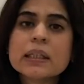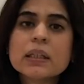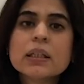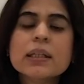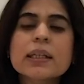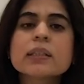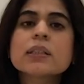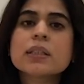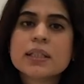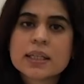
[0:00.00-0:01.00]

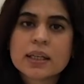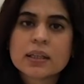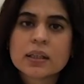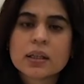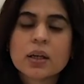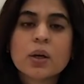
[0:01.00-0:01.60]
integrated DNA